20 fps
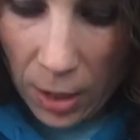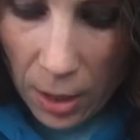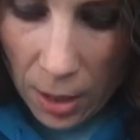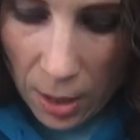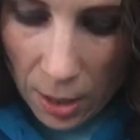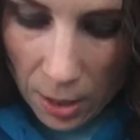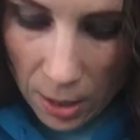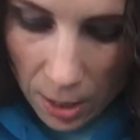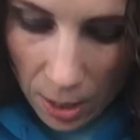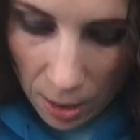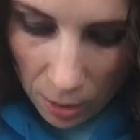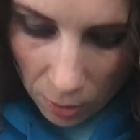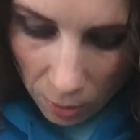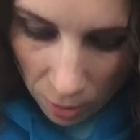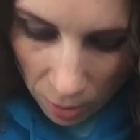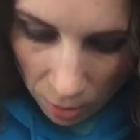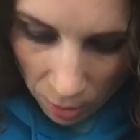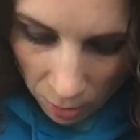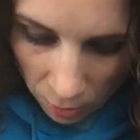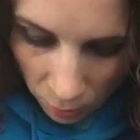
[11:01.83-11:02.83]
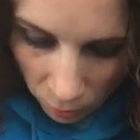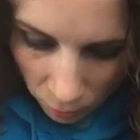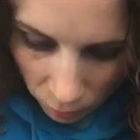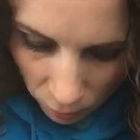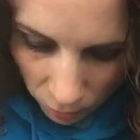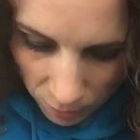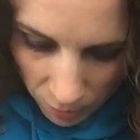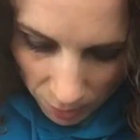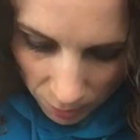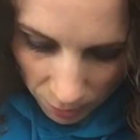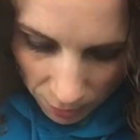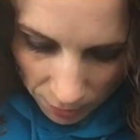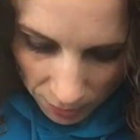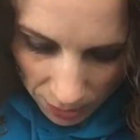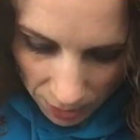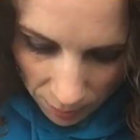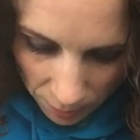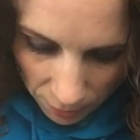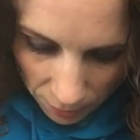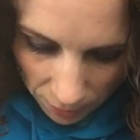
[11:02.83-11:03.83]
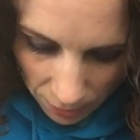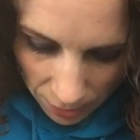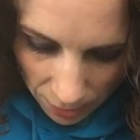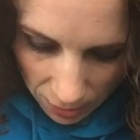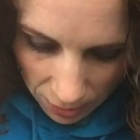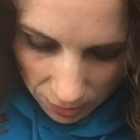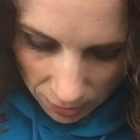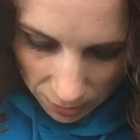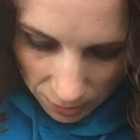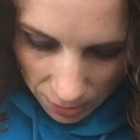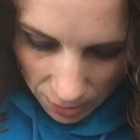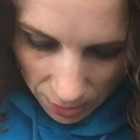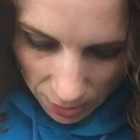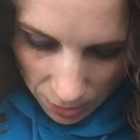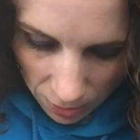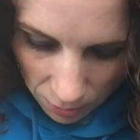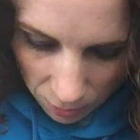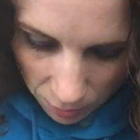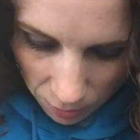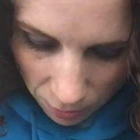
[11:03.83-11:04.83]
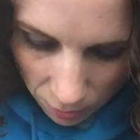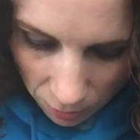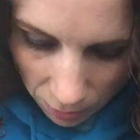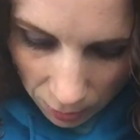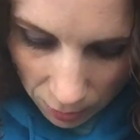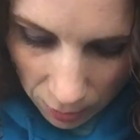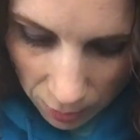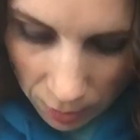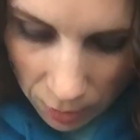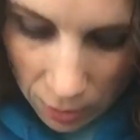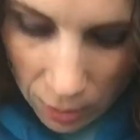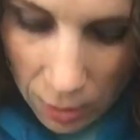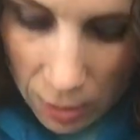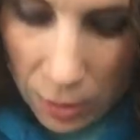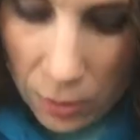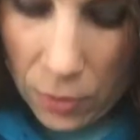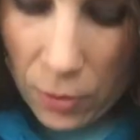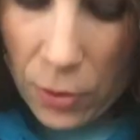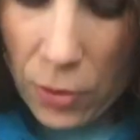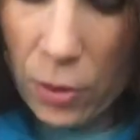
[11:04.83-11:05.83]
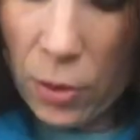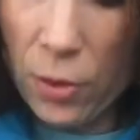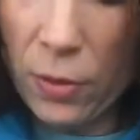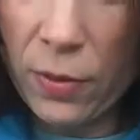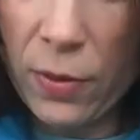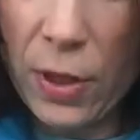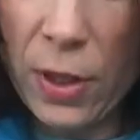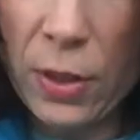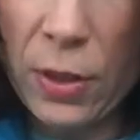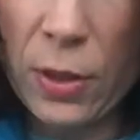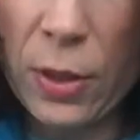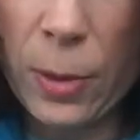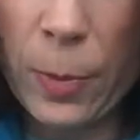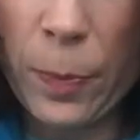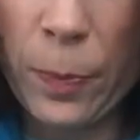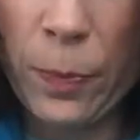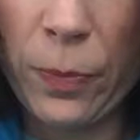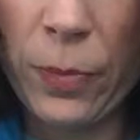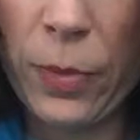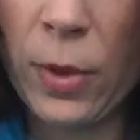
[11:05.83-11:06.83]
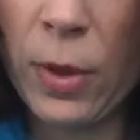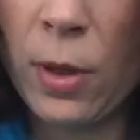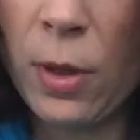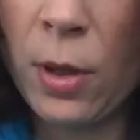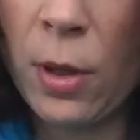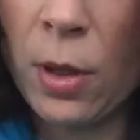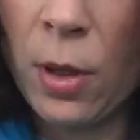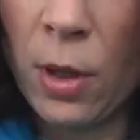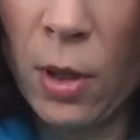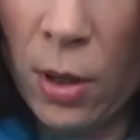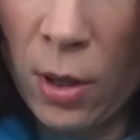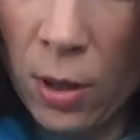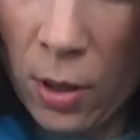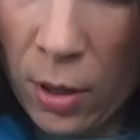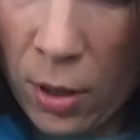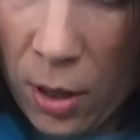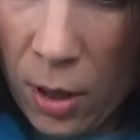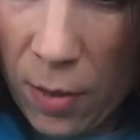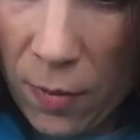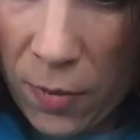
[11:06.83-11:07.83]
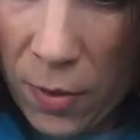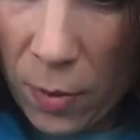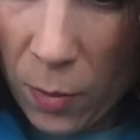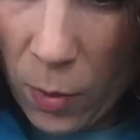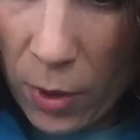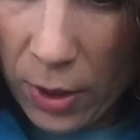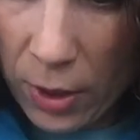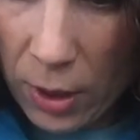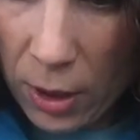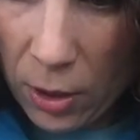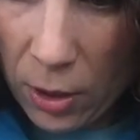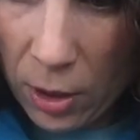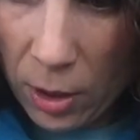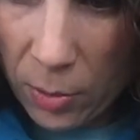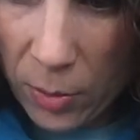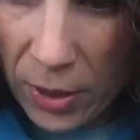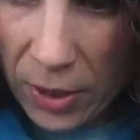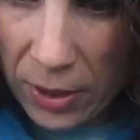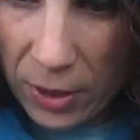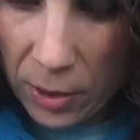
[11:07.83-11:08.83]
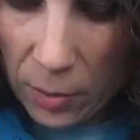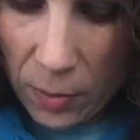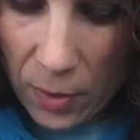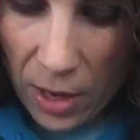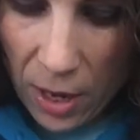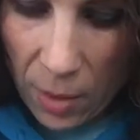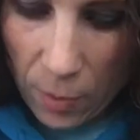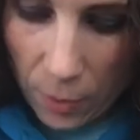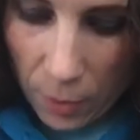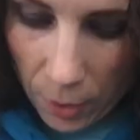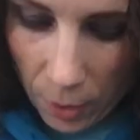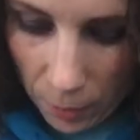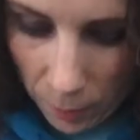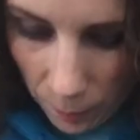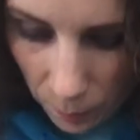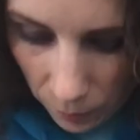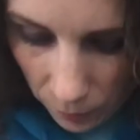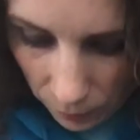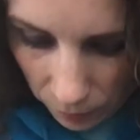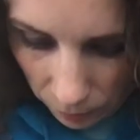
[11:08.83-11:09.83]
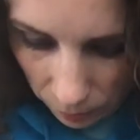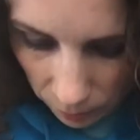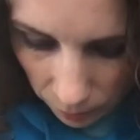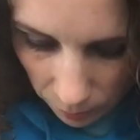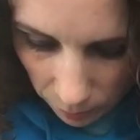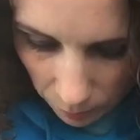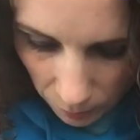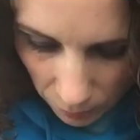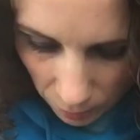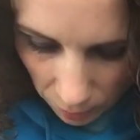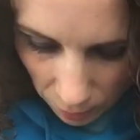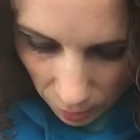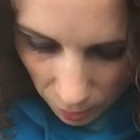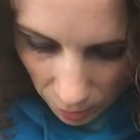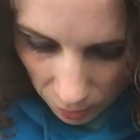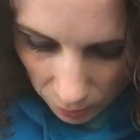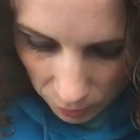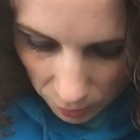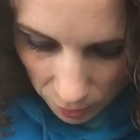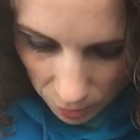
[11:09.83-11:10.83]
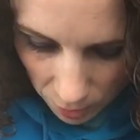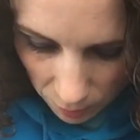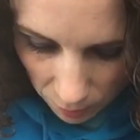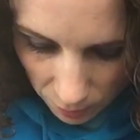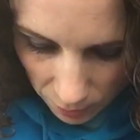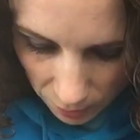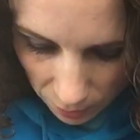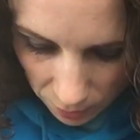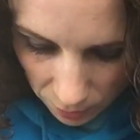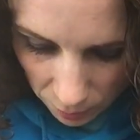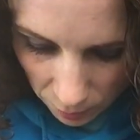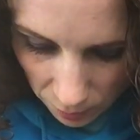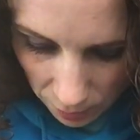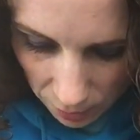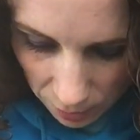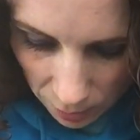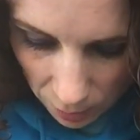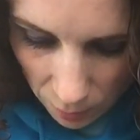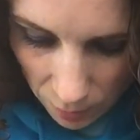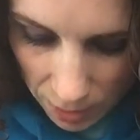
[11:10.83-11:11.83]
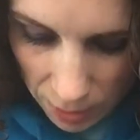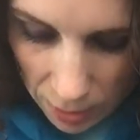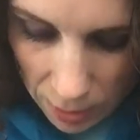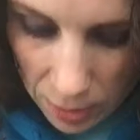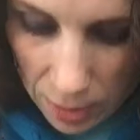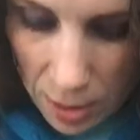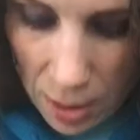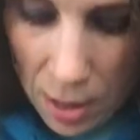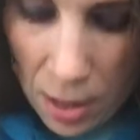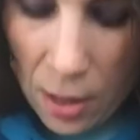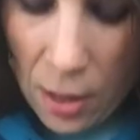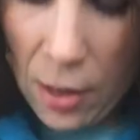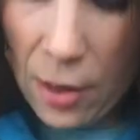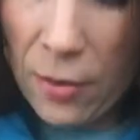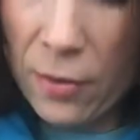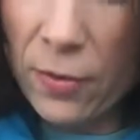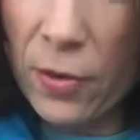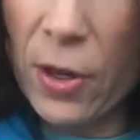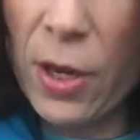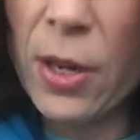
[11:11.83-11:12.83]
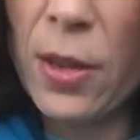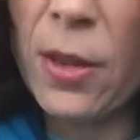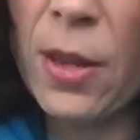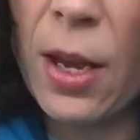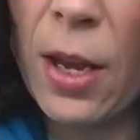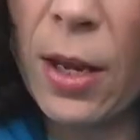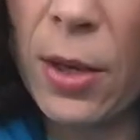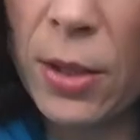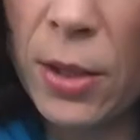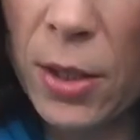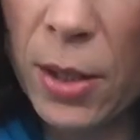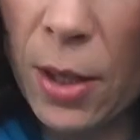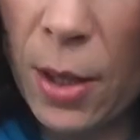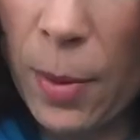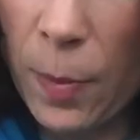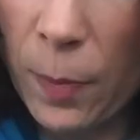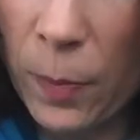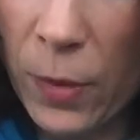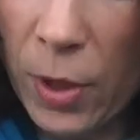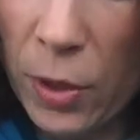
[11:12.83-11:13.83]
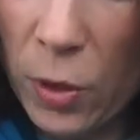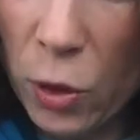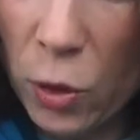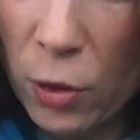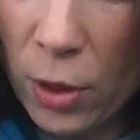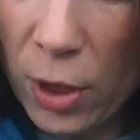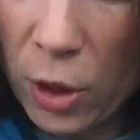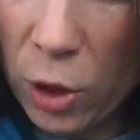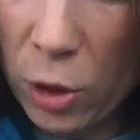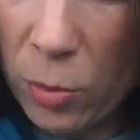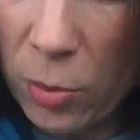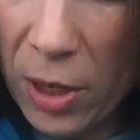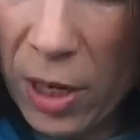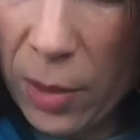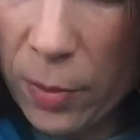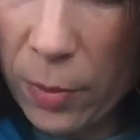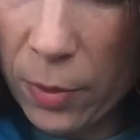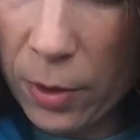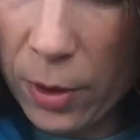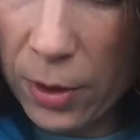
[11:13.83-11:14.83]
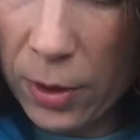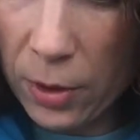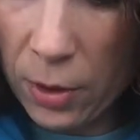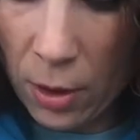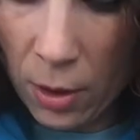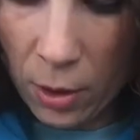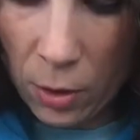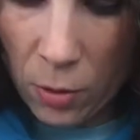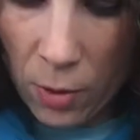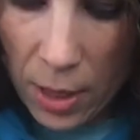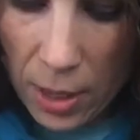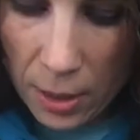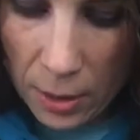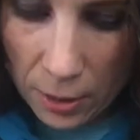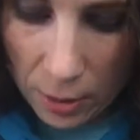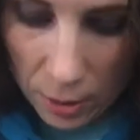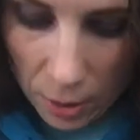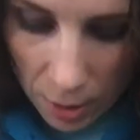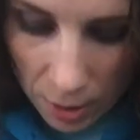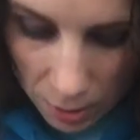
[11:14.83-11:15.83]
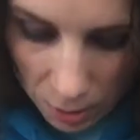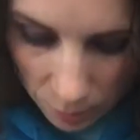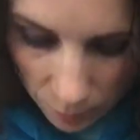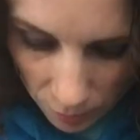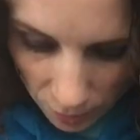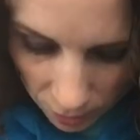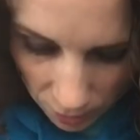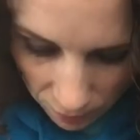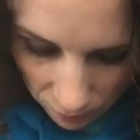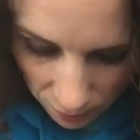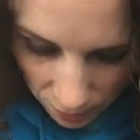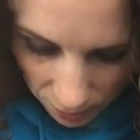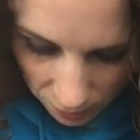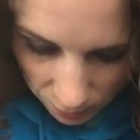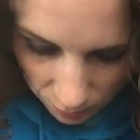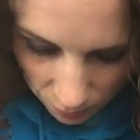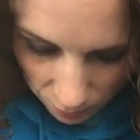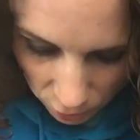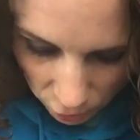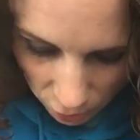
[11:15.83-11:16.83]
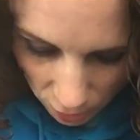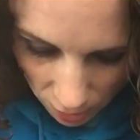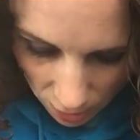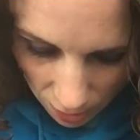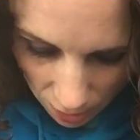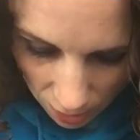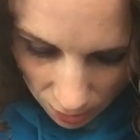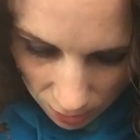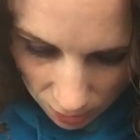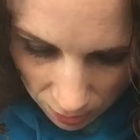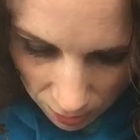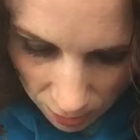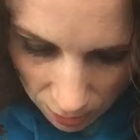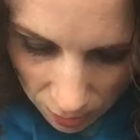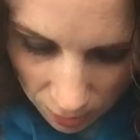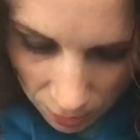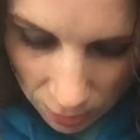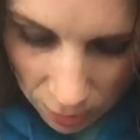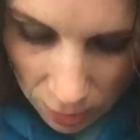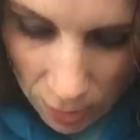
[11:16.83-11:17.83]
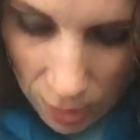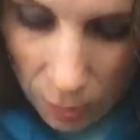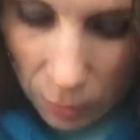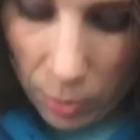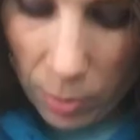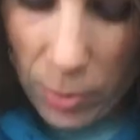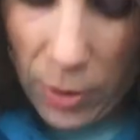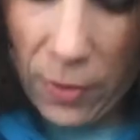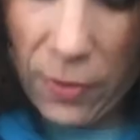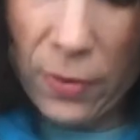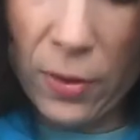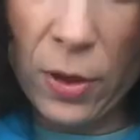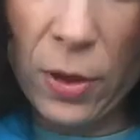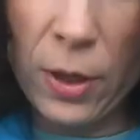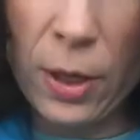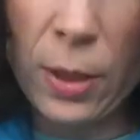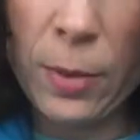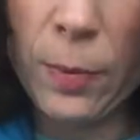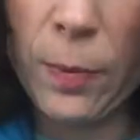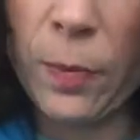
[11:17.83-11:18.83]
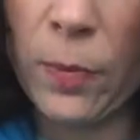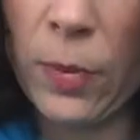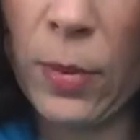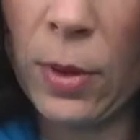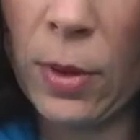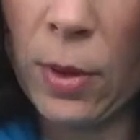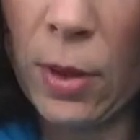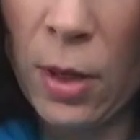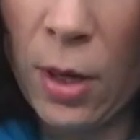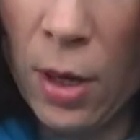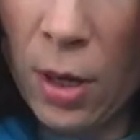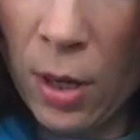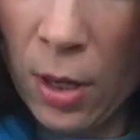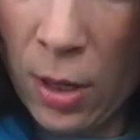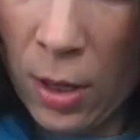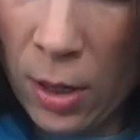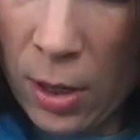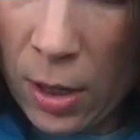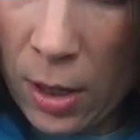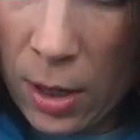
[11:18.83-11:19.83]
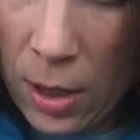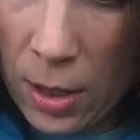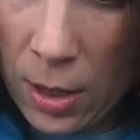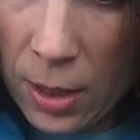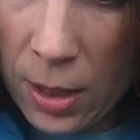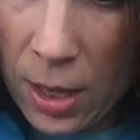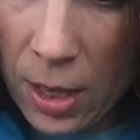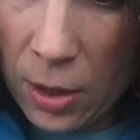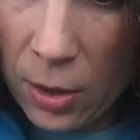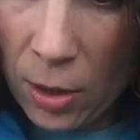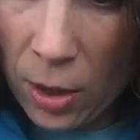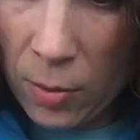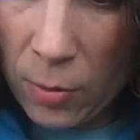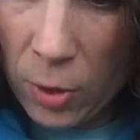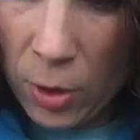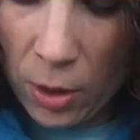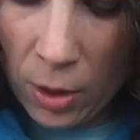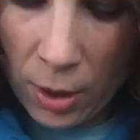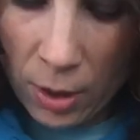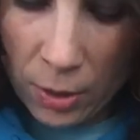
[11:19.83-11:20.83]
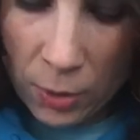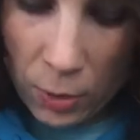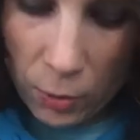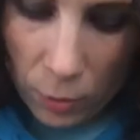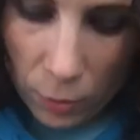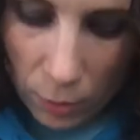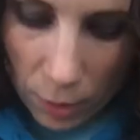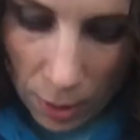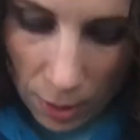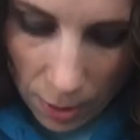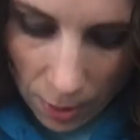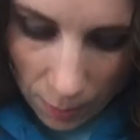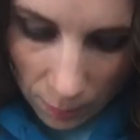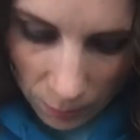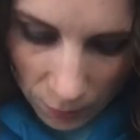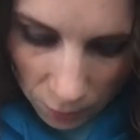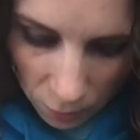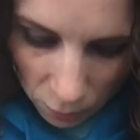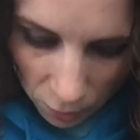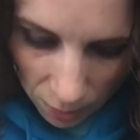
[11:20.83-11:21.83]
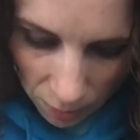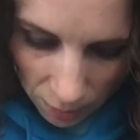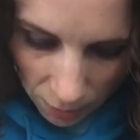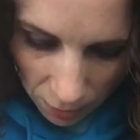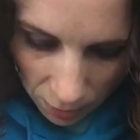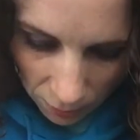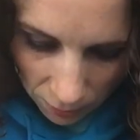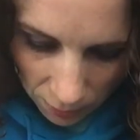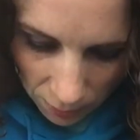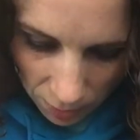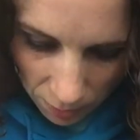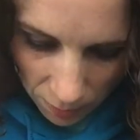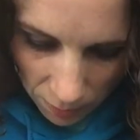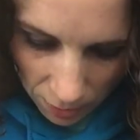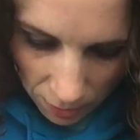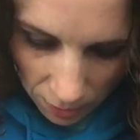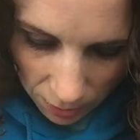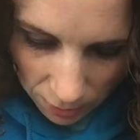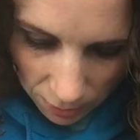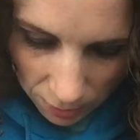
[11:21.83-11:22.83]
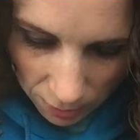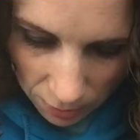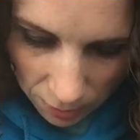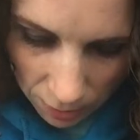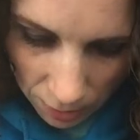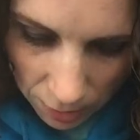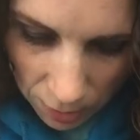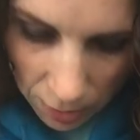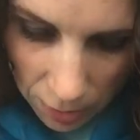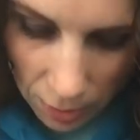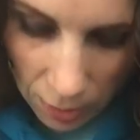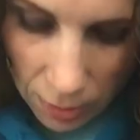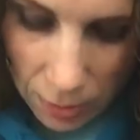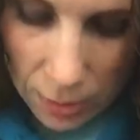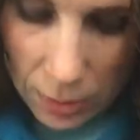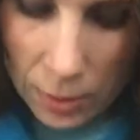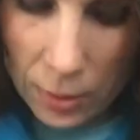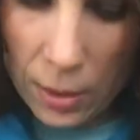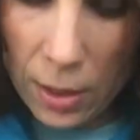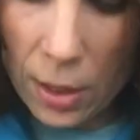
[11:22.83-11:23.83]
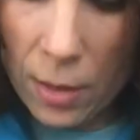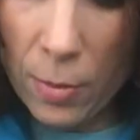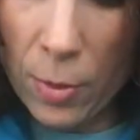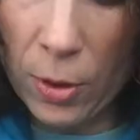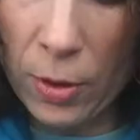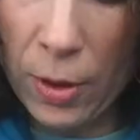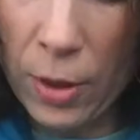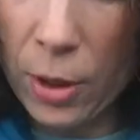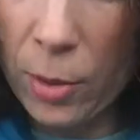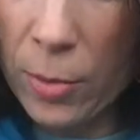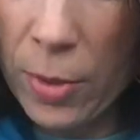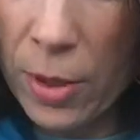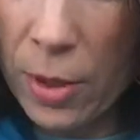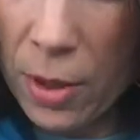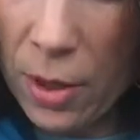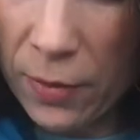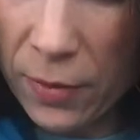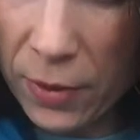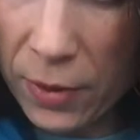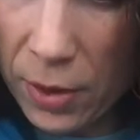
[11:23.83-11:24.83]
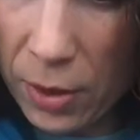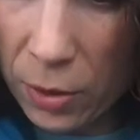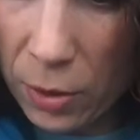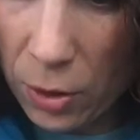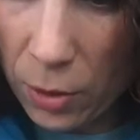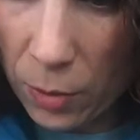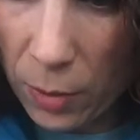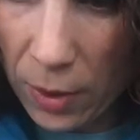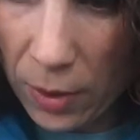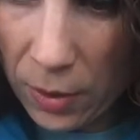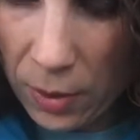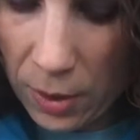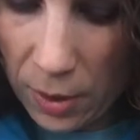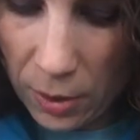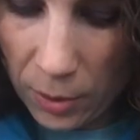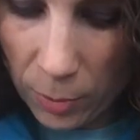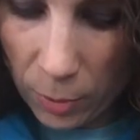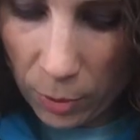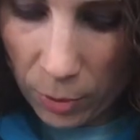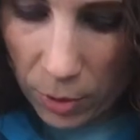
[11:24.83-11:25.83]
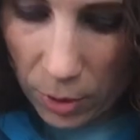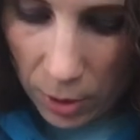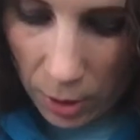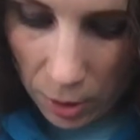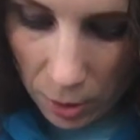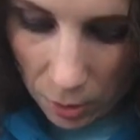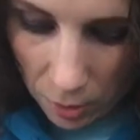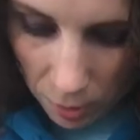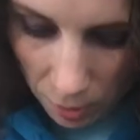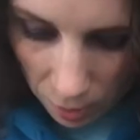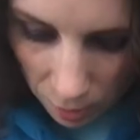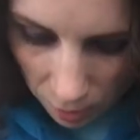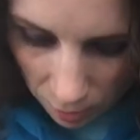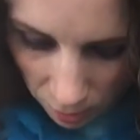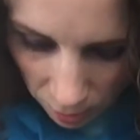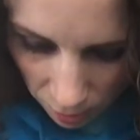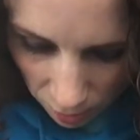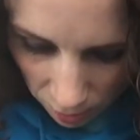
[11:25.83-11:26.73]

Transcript: And again, remember to keep your hand down on the surface. If you're working on a piece of paper, cardstock works really well. I find that construction paper is not quite as nice, but if that's what you had, that would be fine. And again, I'm not scraping off any paint, and I can see I'm a little bit off center with this particular